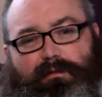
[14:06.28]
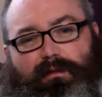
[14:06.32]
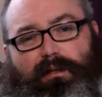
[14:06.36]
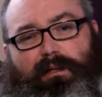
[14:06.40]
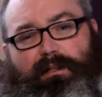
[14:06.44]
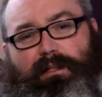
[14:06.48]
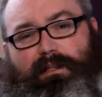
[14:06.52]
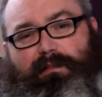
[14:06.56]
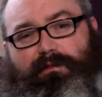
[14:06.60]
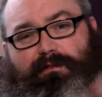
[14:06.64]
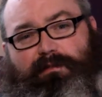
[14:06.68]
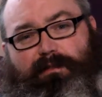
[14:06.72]

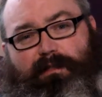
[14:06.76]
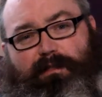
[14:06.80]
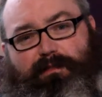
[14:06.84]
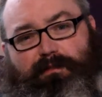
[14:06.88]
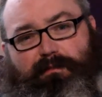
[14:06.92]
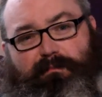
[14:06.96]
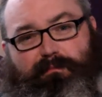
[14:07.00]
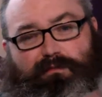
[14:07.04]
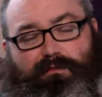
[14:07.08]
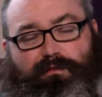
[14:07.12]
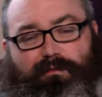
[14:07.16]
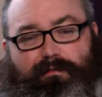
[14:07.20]
I need to see
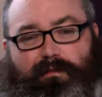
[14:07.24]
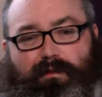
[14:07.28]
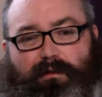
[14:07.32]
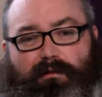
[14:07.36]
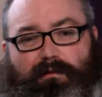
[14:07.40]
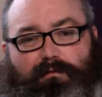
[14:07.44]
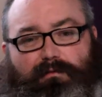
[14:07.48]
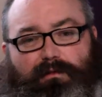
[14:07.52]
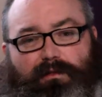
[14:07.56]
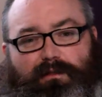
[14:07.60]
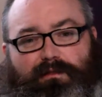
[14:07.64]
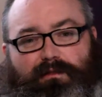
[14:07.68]
some more of her
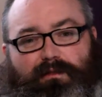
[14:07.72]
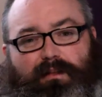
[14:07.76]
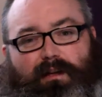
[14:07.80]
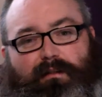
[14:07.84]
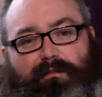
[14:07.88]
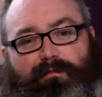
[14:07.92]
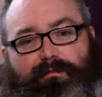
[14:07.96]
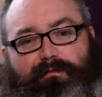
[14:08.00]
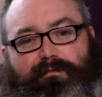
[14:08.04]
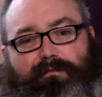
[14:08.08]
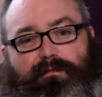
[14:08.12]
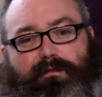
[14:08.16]
older
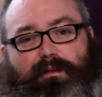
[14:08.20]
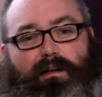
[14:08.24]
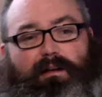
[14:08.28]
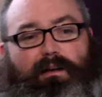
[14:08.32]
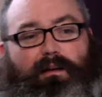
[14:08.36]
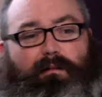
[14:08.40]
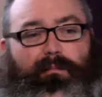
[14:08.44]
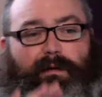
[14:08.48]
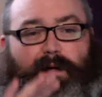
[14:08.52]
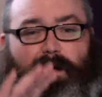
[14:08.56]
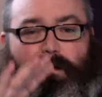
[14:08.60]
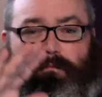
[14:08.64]
stuff,
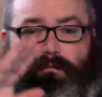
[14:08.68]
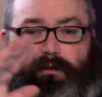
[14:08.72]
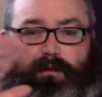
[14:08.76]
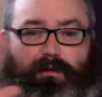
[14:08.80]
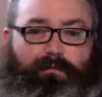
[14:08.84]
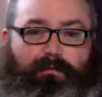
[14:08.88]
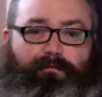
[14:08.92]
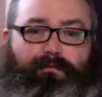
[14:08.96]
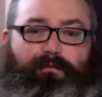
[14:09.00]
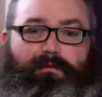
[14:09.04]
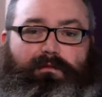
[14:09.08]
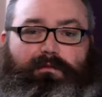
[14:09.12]
but I'm
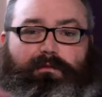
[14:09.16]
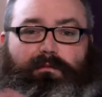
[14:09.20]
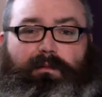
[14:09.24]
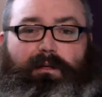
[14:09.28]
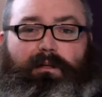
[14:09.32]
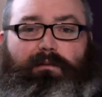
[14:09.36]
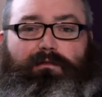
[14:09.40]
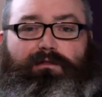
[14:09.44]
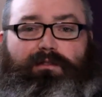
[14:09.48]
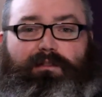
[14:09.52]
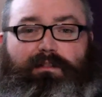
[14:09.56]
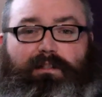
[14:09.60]
looking forward to
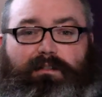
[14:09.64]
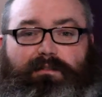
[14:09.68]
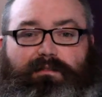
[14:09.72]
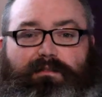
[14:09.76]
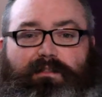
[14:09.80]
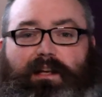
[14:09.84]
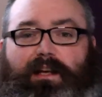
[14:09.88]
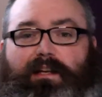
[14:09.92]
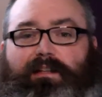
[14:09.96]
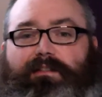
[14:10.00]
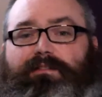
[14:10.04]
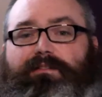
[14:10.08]
what else she does
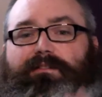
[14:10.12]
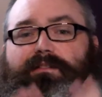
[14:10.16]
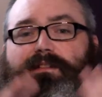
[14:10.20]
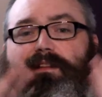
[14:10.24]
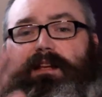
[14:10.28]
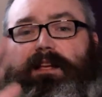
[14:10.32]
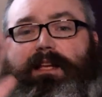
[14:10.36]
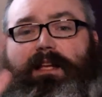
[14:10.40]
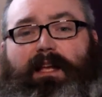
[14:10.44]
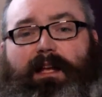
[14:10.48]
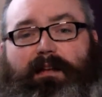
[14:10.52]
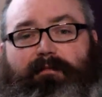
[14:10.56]
next.
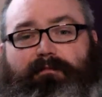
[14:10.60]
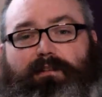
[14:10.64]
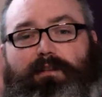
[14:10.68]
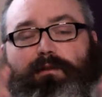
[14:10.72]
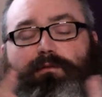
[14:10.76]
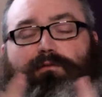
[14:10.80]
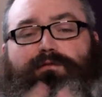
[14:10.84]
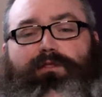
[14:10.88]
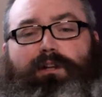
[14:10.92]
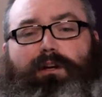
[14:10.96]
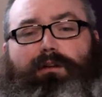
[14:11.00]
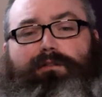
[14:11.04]
If
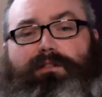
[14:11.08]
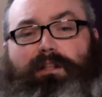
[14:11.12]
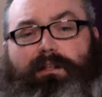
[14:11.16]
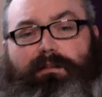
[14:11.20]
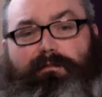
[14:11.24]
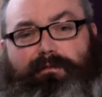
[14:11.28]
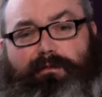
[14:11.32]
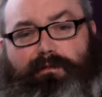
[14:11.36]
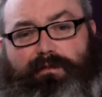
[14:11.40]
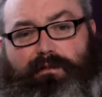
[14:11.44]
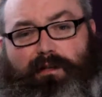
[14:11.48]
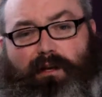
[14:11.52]
Little Joe's
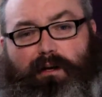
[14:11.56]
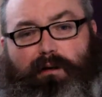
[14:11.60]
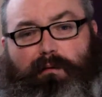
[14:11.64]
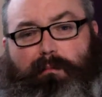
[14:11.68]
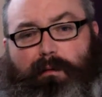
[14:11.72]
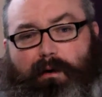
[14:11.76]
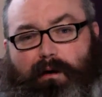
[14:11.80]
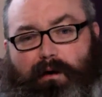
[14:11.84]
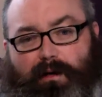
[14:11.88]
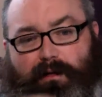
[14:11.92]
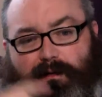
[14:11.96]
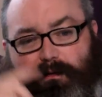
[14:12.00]
anything to go
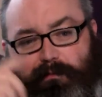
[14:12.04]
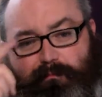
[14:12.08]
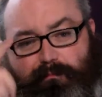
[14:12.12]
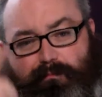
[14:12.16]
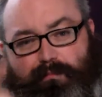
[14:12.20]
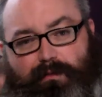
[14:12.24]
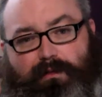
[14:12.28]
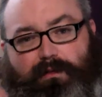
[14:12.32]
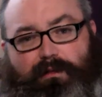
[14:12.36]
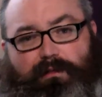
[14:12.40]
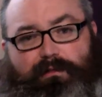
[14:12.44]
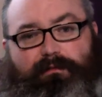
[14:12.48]
by,
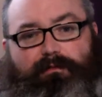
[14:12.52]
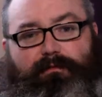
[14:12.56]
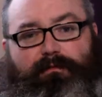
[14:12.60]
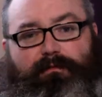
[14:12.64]
brilliant.